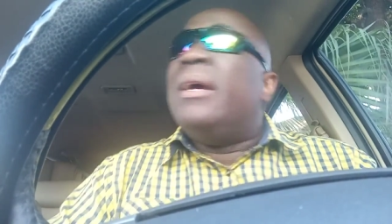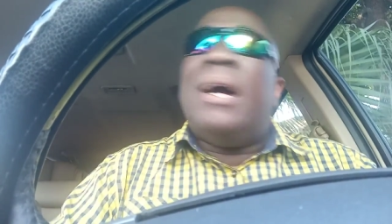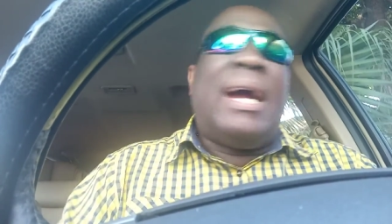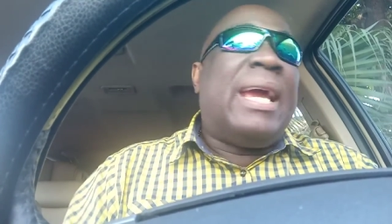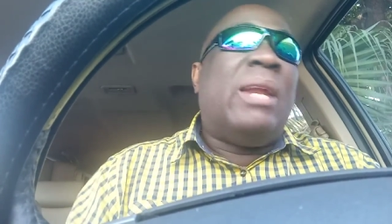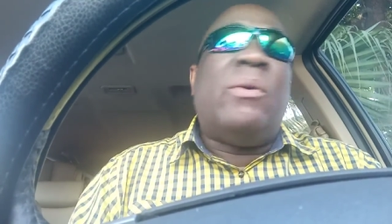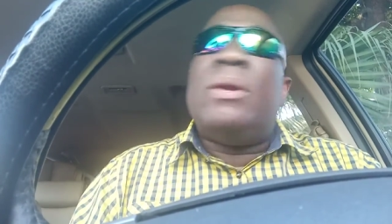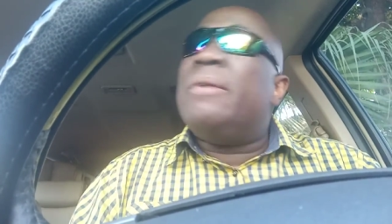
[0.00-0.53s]

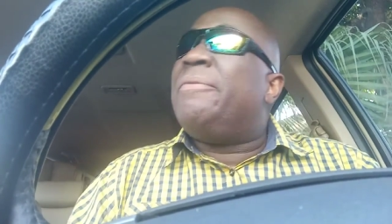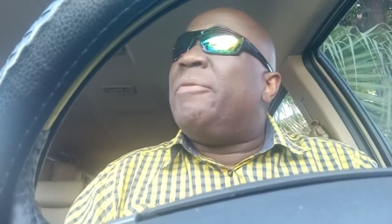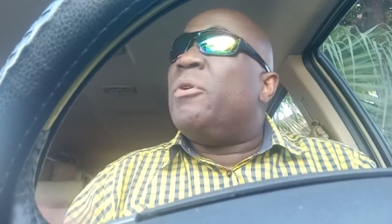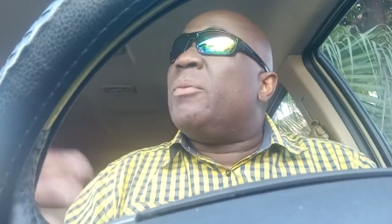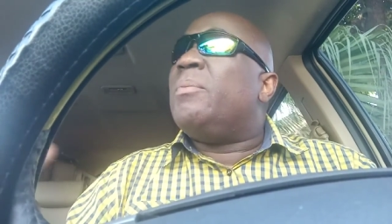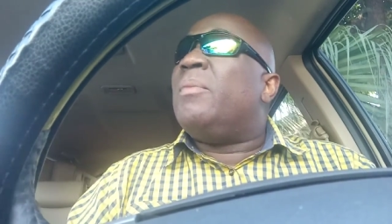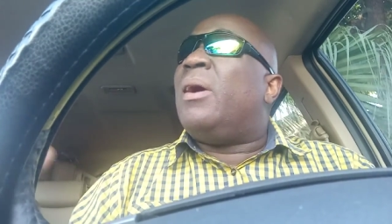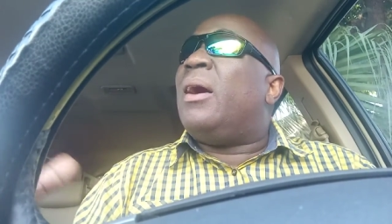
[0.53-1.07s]
And you know, the
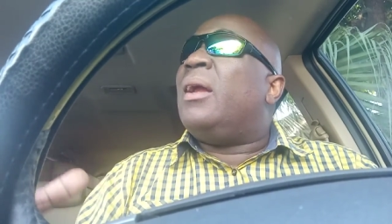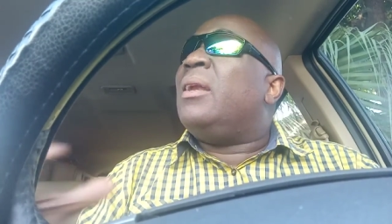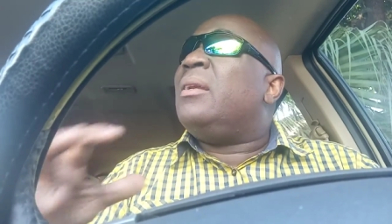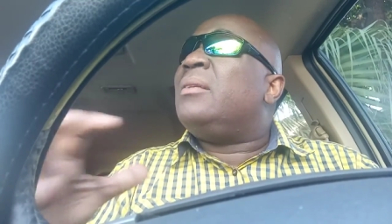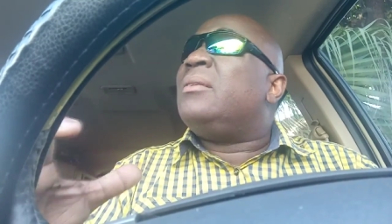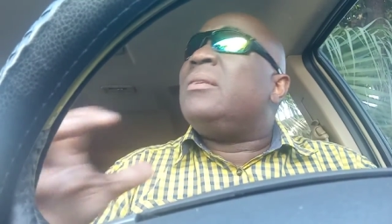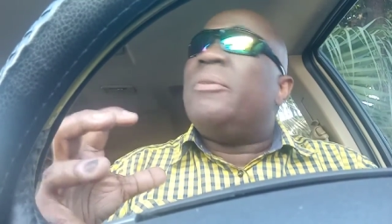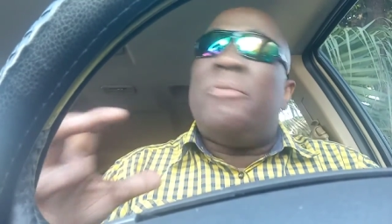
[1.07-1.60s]

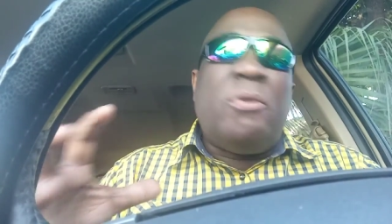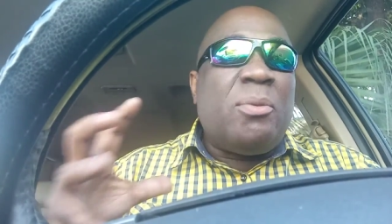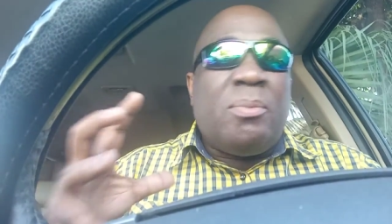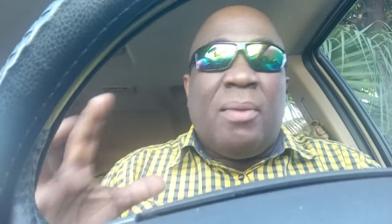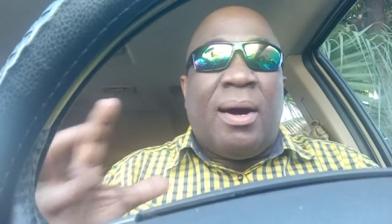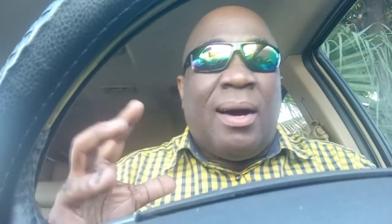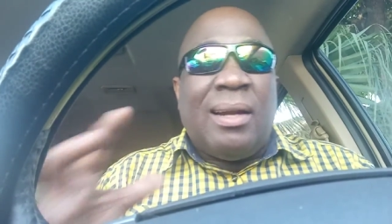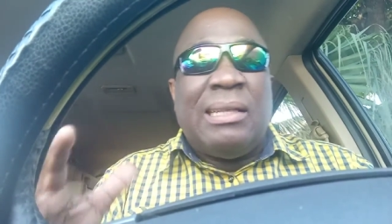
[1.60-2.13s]

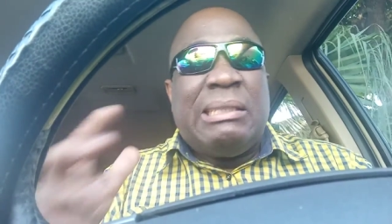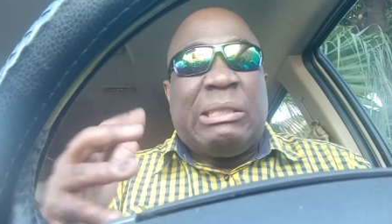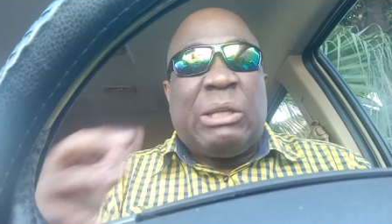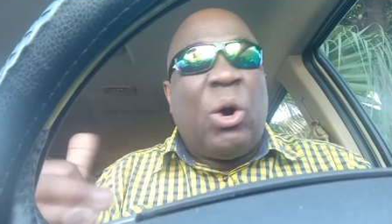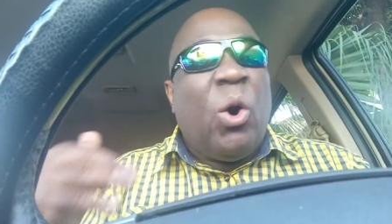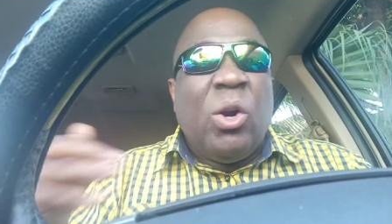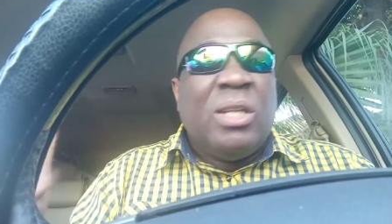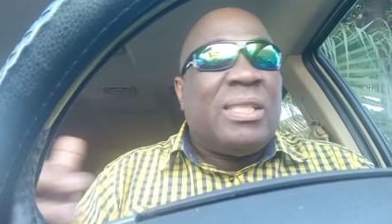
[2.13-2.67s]
football
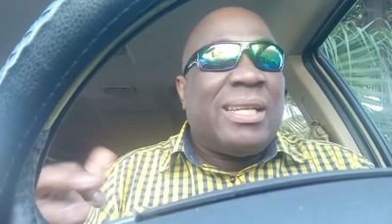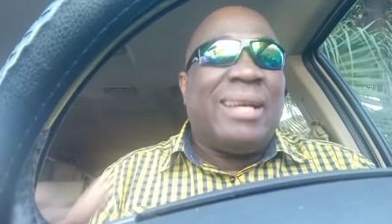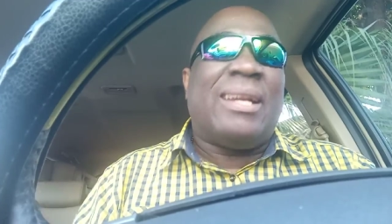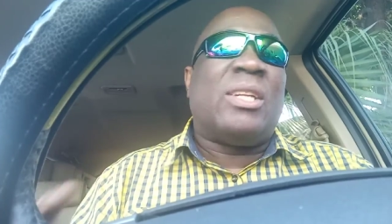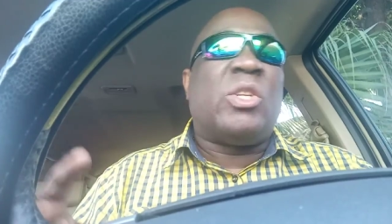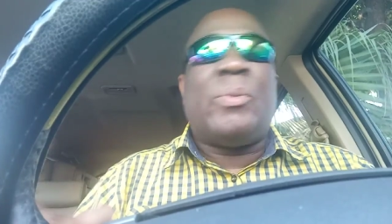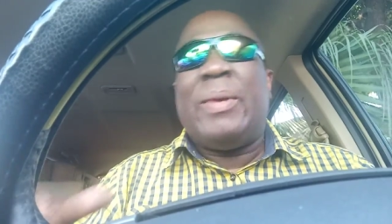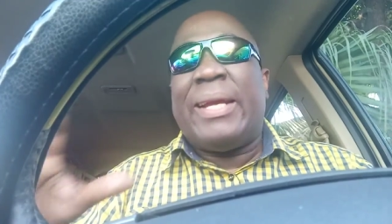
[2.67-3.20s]
culture
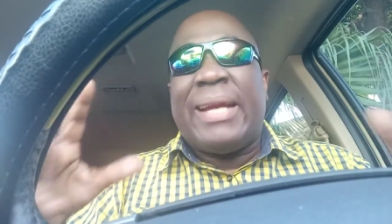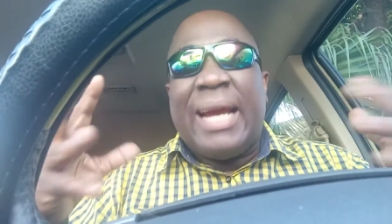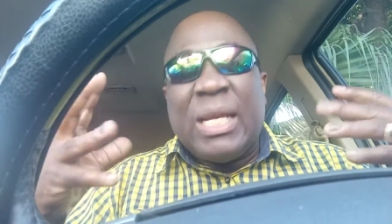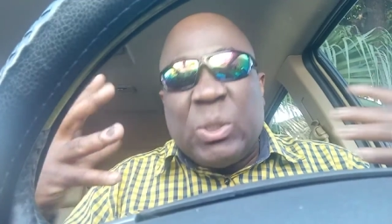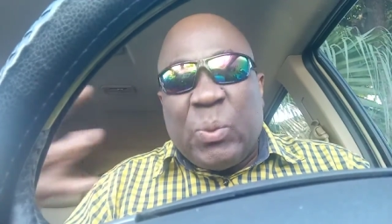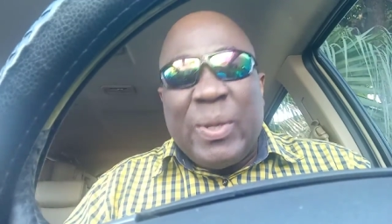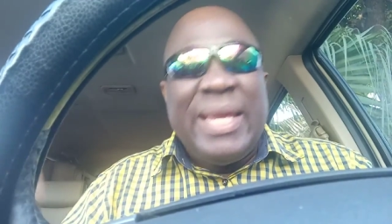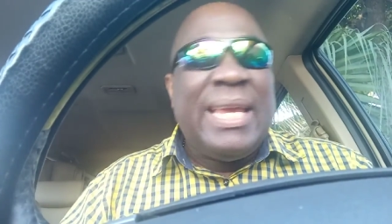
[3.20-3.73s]
in Jamaica
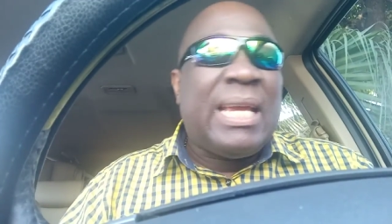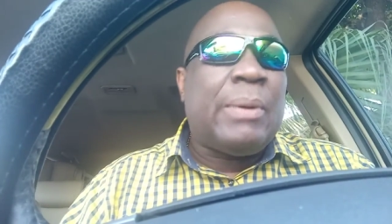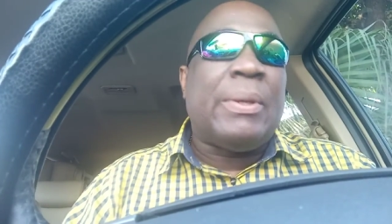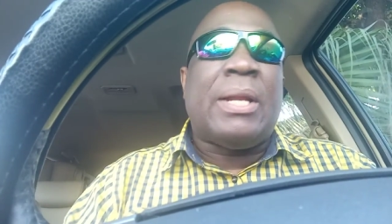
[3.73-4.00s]
is weak.